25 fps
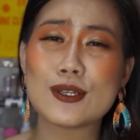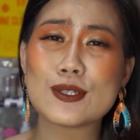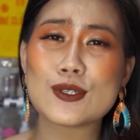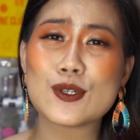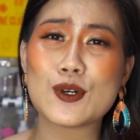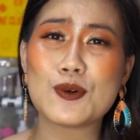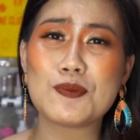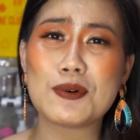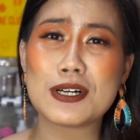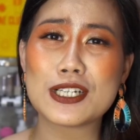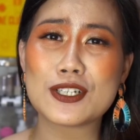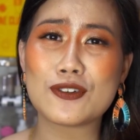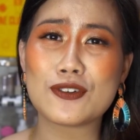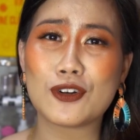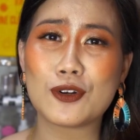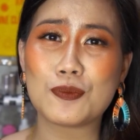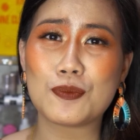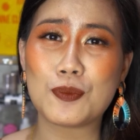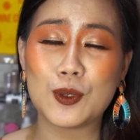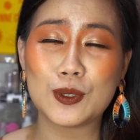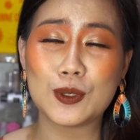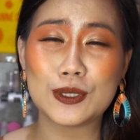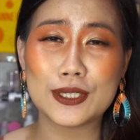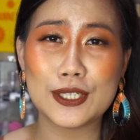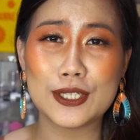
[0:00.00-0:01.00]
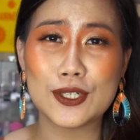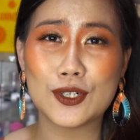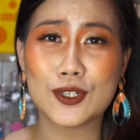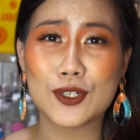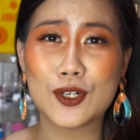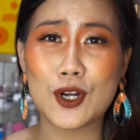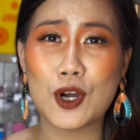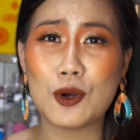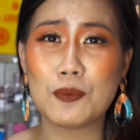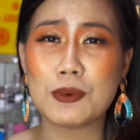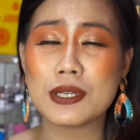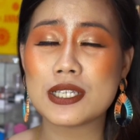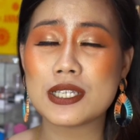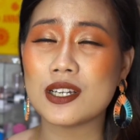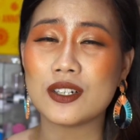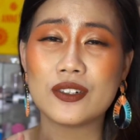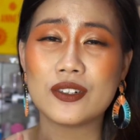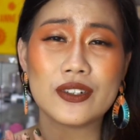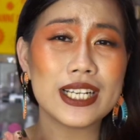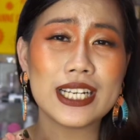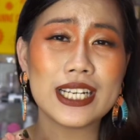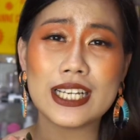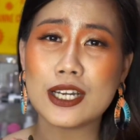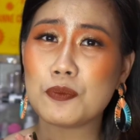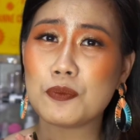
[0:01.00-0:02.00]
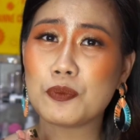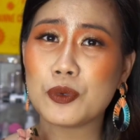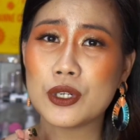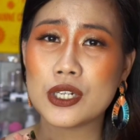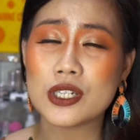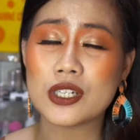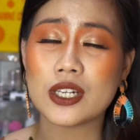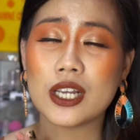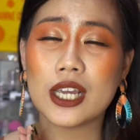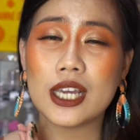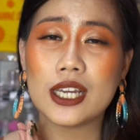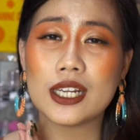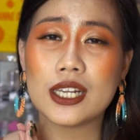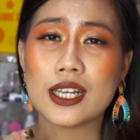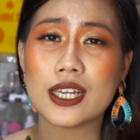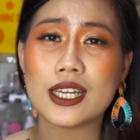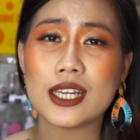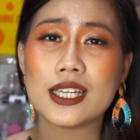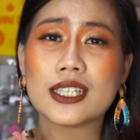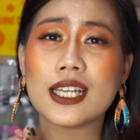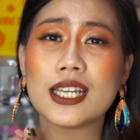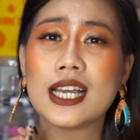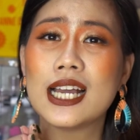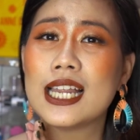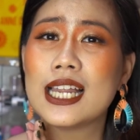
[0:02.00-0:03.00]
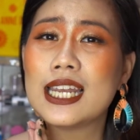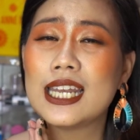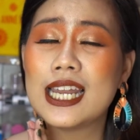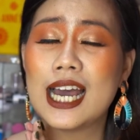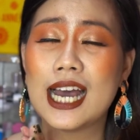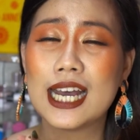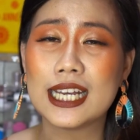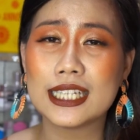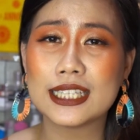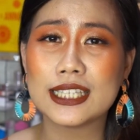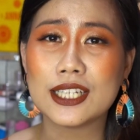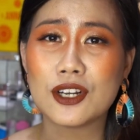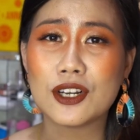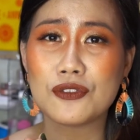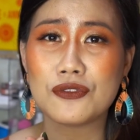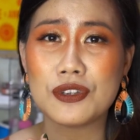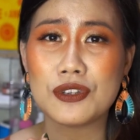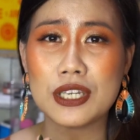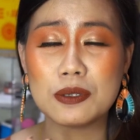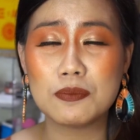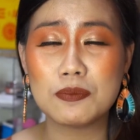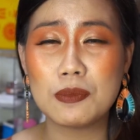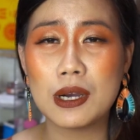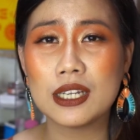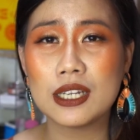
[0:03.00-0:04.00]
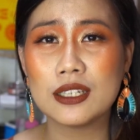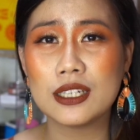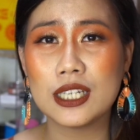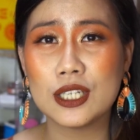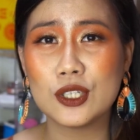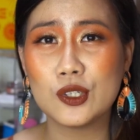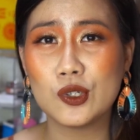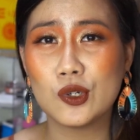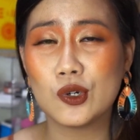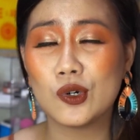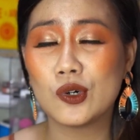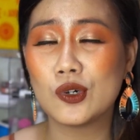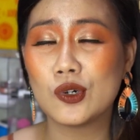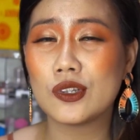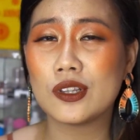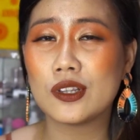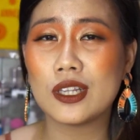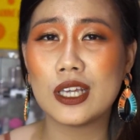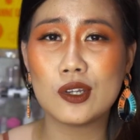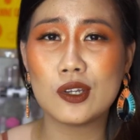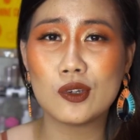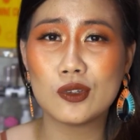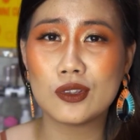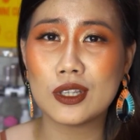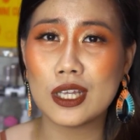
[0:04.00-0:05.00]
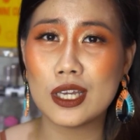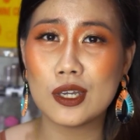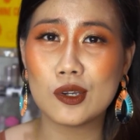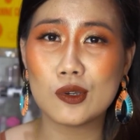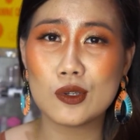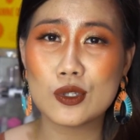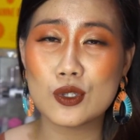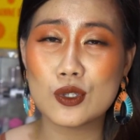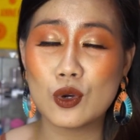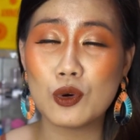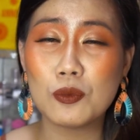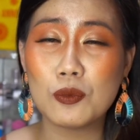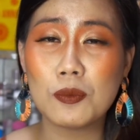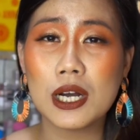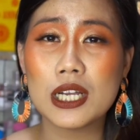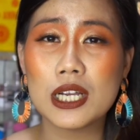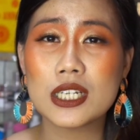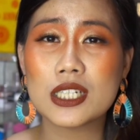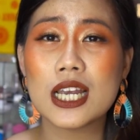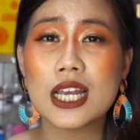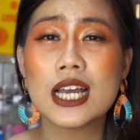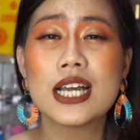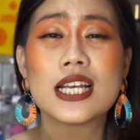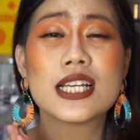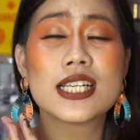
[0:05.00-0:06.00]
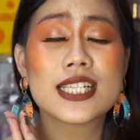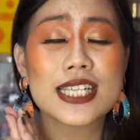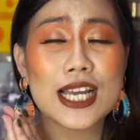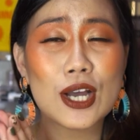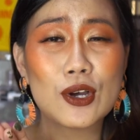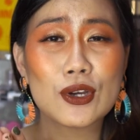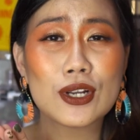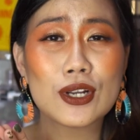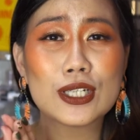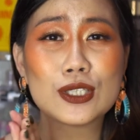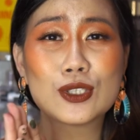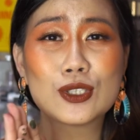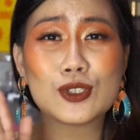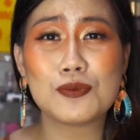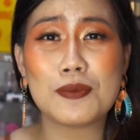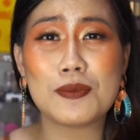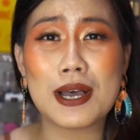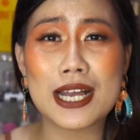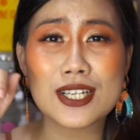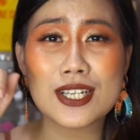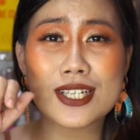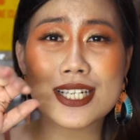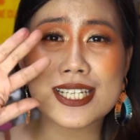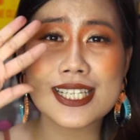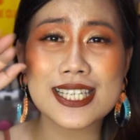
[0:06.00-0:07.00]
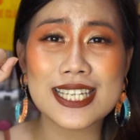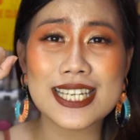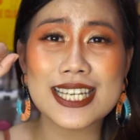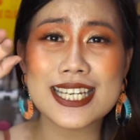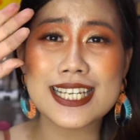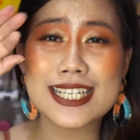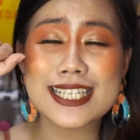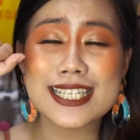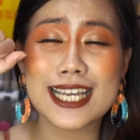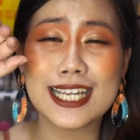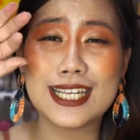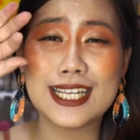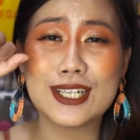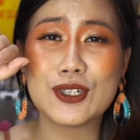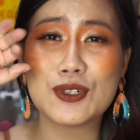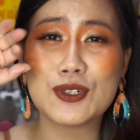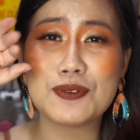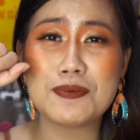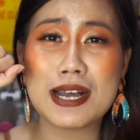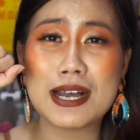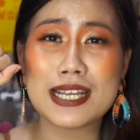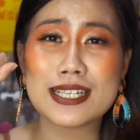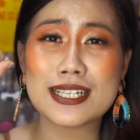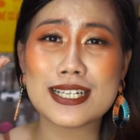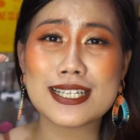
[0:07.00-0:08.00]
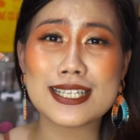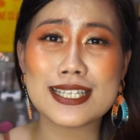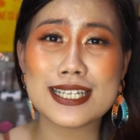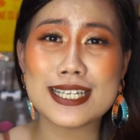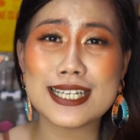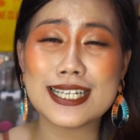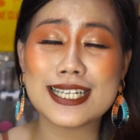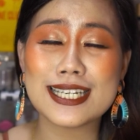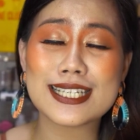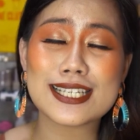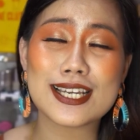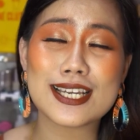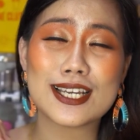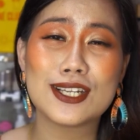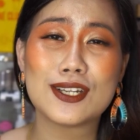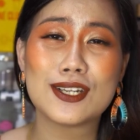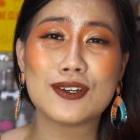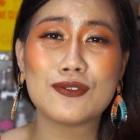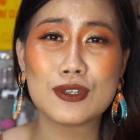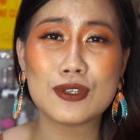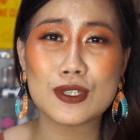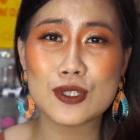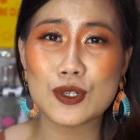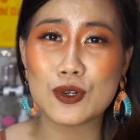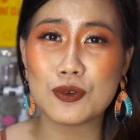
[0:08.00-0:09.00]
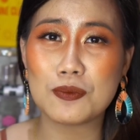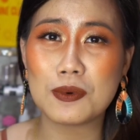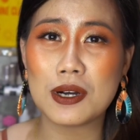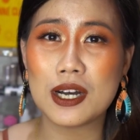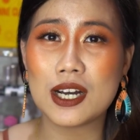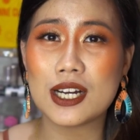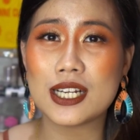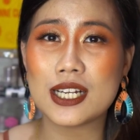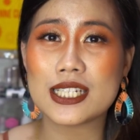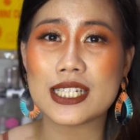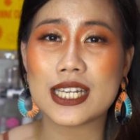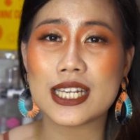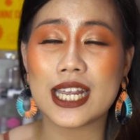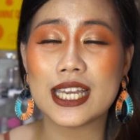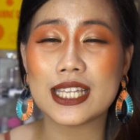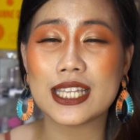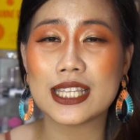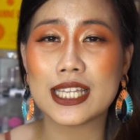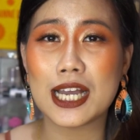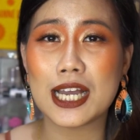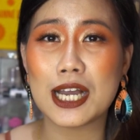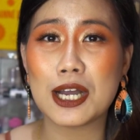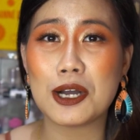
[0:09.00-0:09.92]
you so much for posting your comments. I really appreciate it. Lahat ng feedback ninyo. Thank you so much. Shout out to Majesties. Hello, Majesties. I love you so much. And